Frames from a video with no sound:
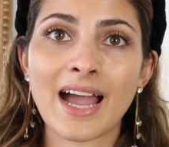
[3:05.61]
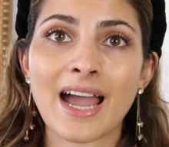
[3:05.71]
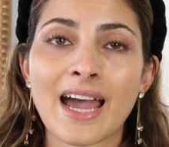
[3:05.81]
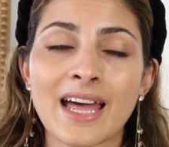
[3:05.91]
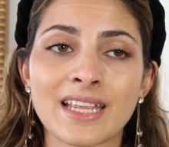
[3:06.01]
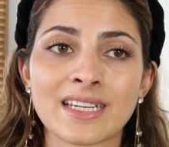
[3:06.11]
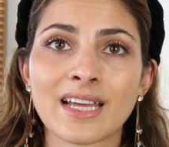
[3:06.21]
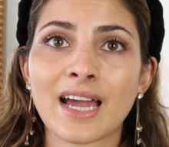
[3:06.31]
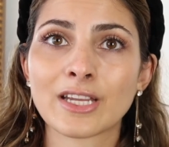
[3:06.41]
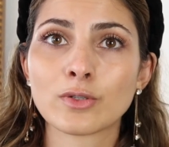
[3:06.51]
And
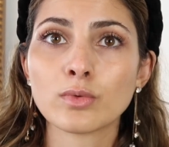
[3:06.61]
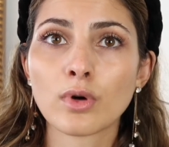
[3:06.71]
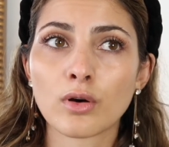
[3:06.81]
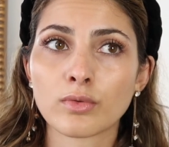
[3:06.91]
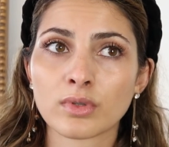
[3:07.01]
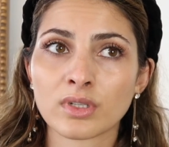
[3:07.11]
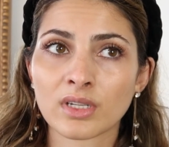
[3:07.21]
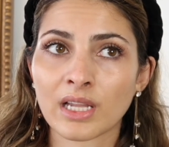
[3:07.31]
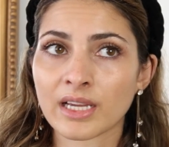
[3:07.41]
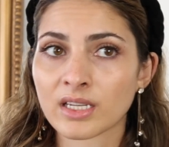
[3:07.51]
I do own
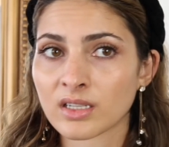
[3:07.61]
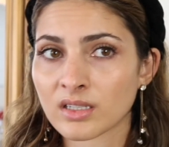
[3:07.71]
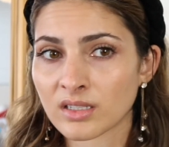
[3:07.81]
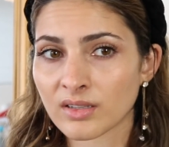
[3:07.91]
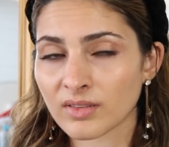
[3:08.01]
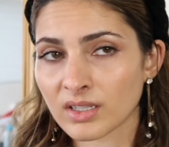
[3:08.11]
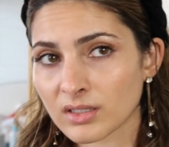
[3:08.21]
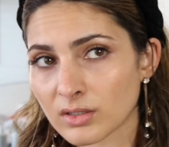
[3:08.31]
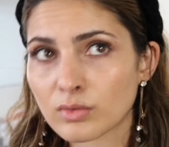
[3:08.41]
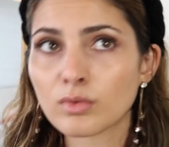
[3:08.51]
like I
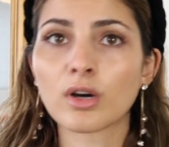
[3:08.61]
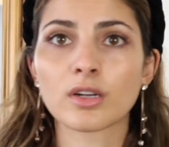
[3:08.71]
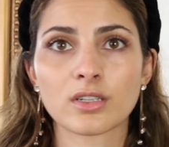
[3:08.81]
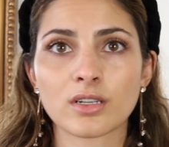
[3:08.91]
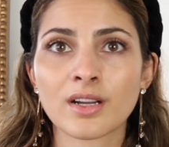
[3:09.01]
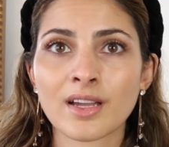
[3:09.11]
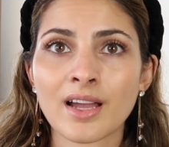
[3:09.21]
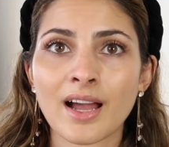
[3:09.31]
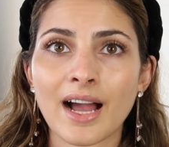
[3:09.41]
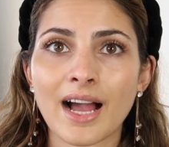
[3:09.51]
think 2 other
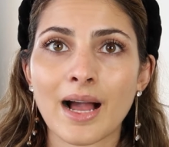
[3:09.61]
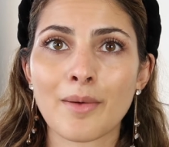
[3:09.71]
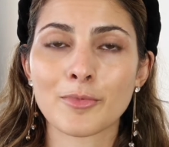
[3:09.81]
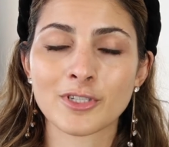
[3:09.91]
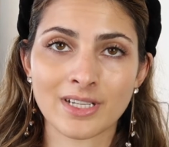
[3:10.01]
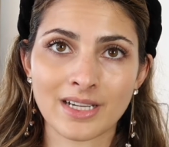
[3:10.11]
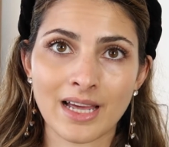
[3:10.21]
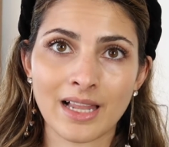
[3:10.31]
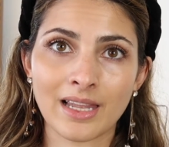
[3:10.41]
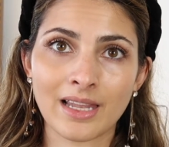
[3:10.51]

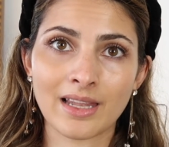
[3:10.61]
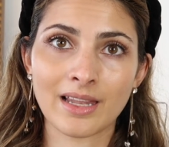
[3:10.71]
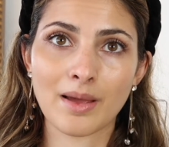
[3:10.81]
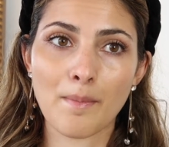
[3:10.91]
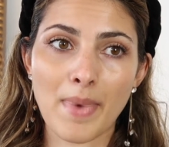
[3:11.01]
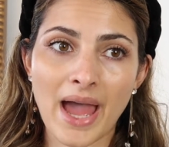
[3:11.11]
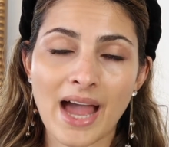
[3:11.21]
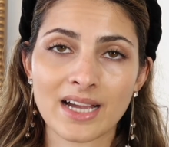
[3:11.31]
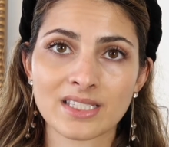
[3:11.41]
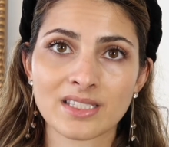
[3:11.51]
Chanel
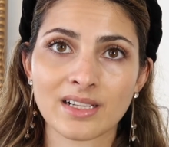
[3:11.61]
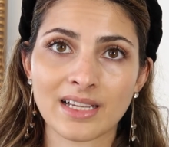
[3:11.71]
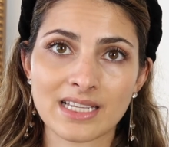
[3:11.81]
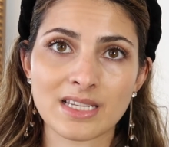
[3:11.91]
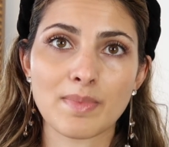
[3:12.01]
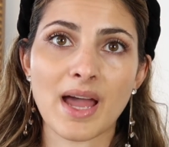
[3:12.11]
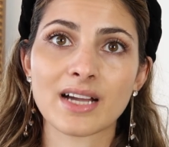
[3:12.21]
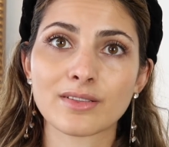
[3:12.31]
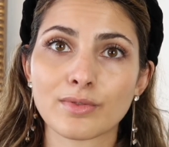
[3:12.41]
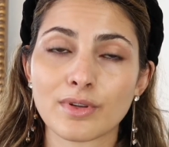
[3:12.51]
bags, classic
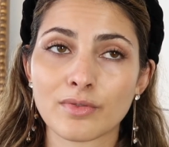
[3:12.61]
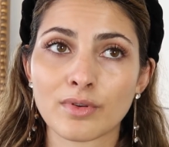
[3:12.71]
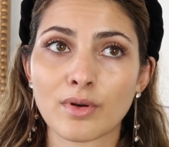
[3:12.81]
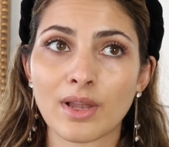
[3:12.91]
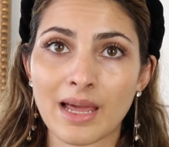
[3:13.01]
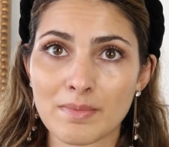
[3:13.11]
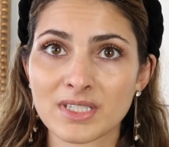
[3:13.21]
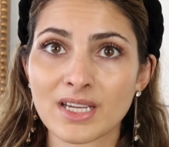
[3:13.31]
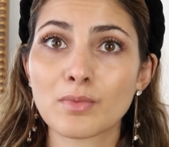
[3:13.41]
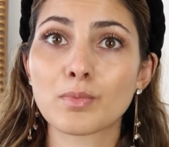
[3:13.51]
bags with
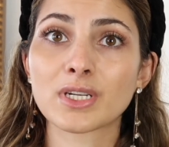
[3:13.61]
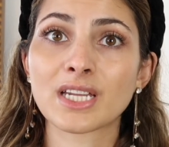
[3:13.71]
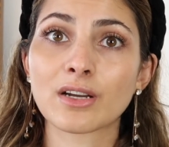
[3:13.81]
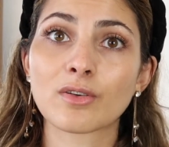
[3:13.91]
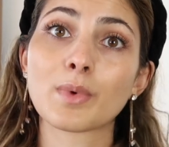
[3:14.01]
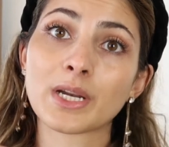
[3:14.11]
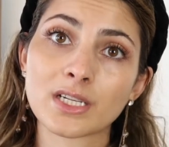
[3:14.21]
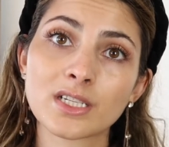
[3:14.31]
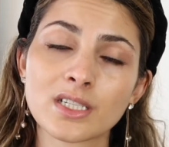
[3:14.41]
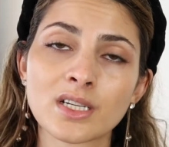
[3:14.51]
lambskin, but they are
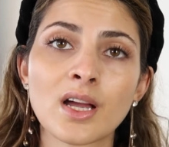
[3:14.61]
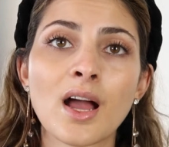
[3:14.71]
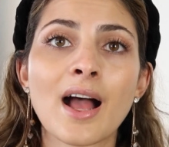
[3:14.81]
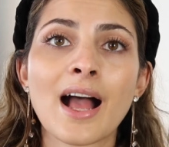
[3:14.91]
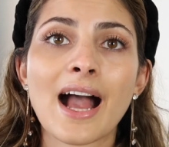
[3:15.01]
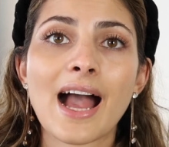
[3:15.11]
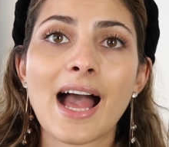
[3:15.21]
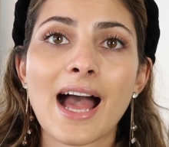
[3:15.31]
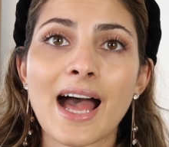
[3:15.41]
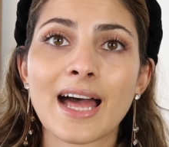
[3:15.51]
vintage.
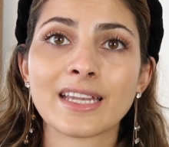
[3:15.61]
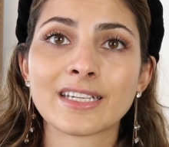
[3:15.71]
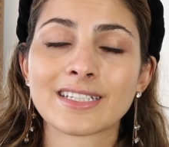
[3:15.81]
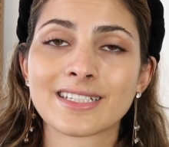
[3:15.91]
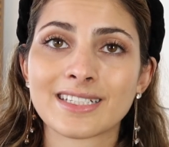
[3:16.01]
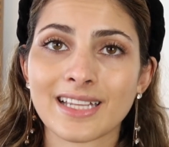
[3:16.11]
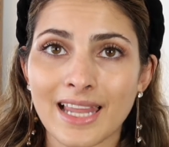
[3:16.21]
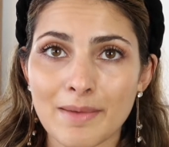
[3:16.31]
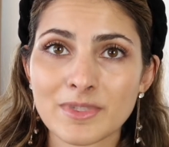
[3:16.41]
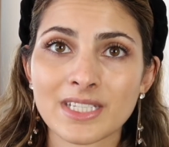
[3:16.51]
And the
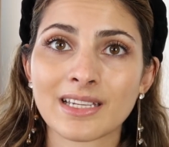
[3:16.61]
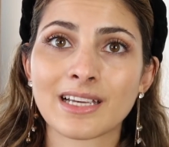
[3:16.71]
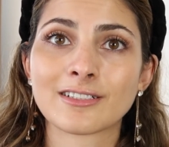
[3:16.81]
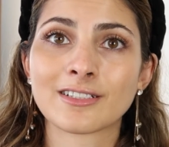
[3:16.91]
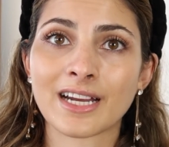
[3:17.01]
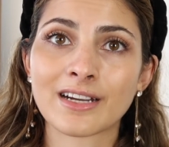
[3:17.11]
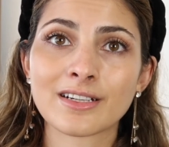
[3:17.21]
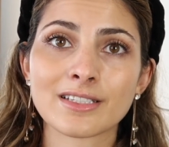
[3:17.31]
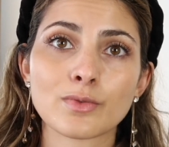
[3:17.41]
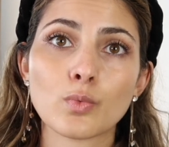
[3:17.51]
lambskin leather there
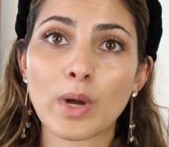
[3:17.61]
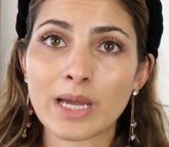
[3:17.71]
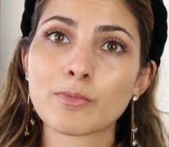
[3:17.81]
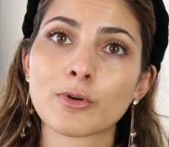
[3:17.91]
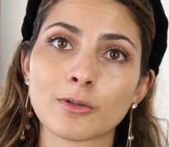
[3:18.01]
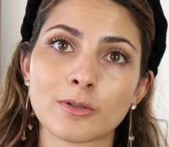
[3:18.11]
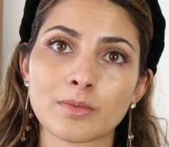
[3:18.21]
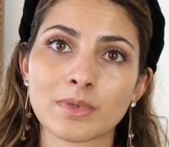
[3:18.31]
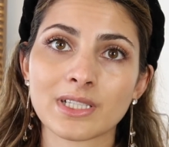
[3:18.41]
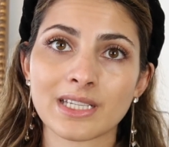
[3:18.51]
is way more
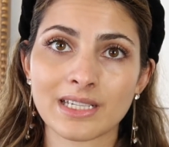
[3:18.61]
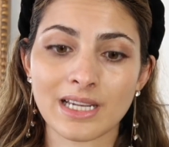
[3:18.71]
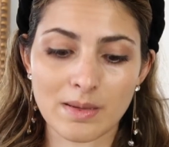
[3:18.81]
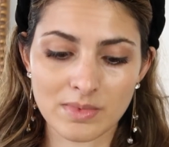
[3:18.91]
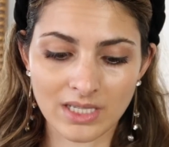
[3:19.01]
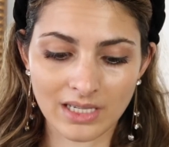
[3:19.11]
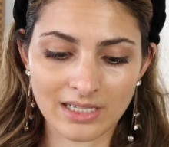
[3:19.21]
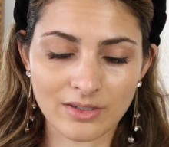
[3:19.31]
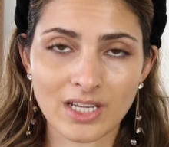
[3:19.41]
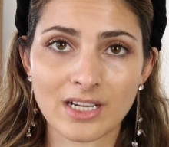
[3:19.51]
durable than the lambskin
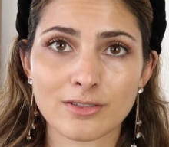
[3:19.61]
leather here.